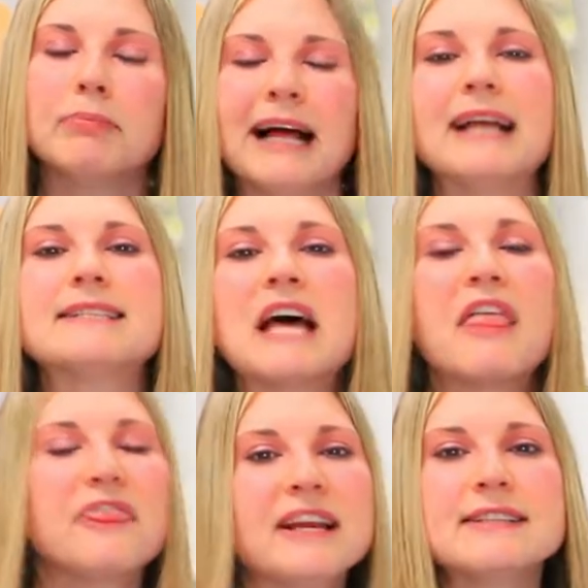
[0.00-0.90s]
plants,
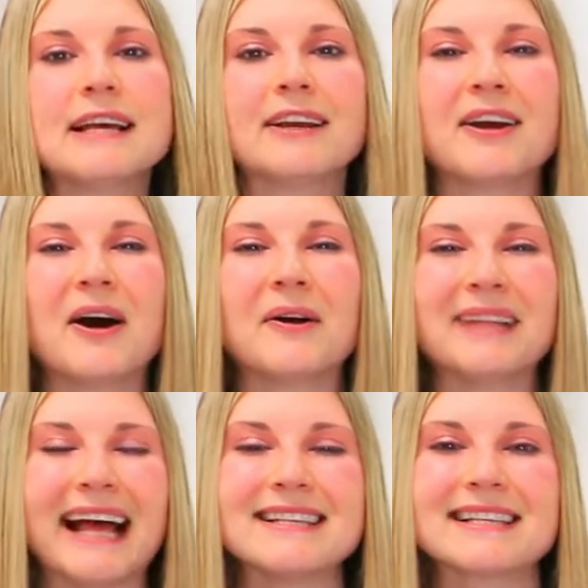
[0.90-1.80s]
things that go,
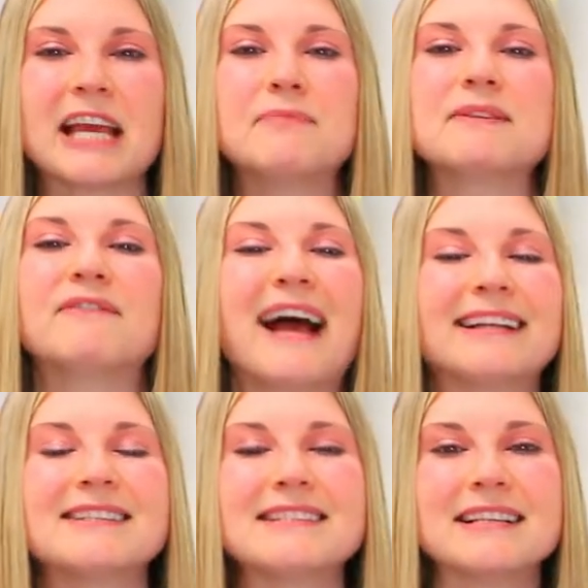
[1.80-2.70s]
landscapes,
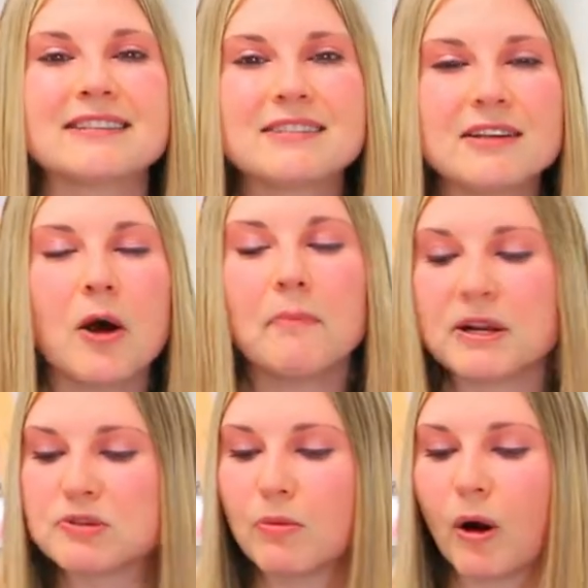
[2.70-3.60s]
fantasy, and so
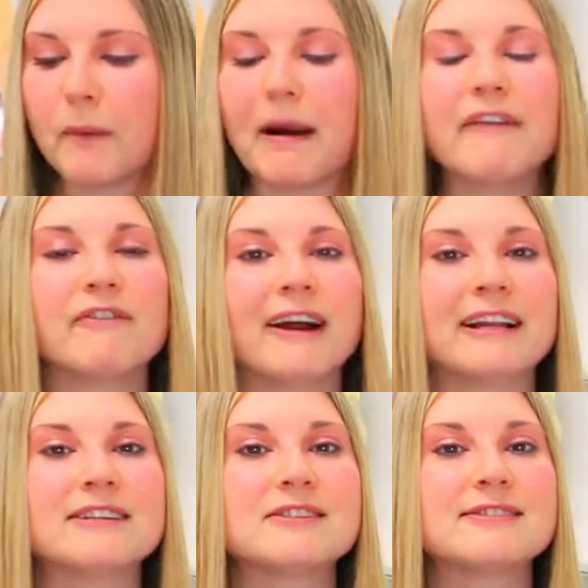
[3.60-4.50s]
much more. My
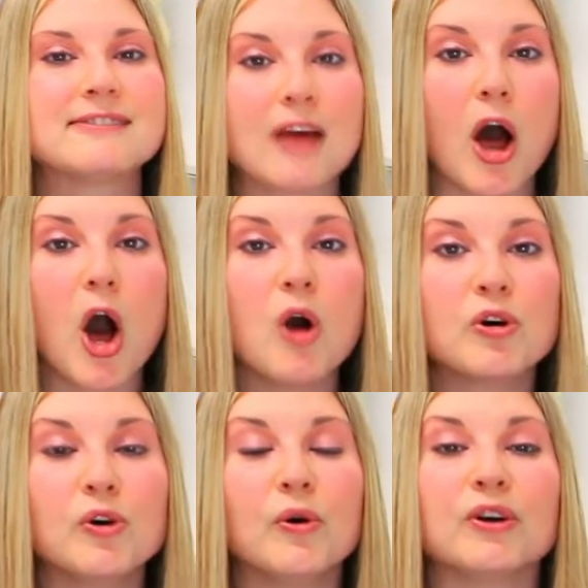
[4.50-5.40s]
friend is so
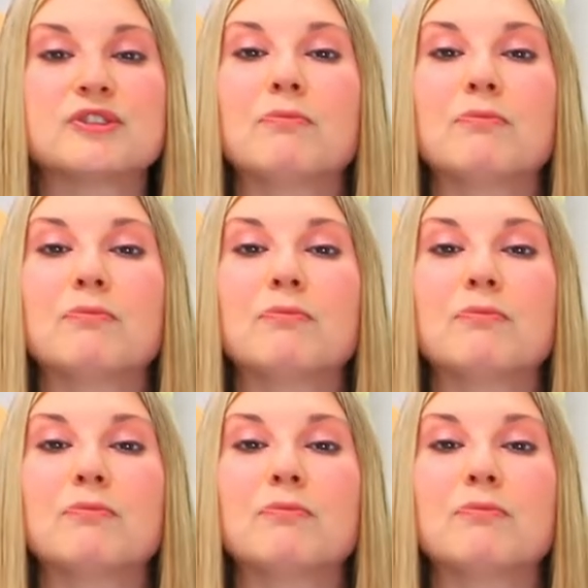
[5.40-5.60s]
cool.